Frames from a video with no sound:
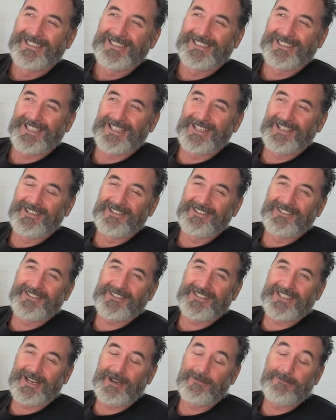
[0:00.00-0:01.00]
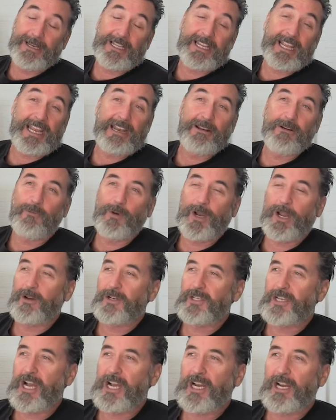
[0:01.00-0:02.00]
So, you know, but again, when I
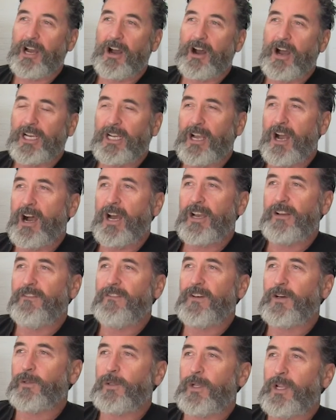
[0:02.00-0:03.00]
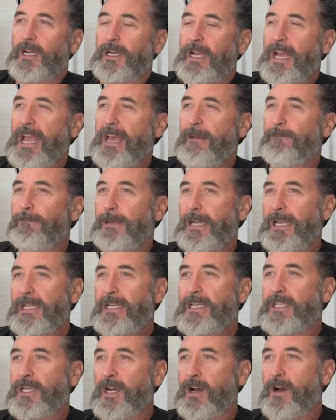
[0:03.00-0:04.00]
was younger, I kind of felt like I had plenty
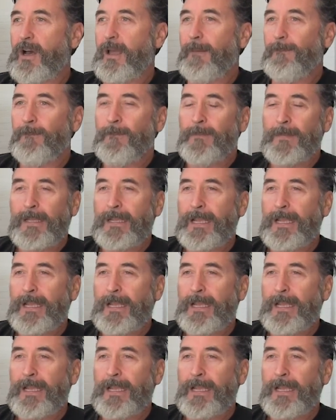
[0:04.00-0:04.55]
of time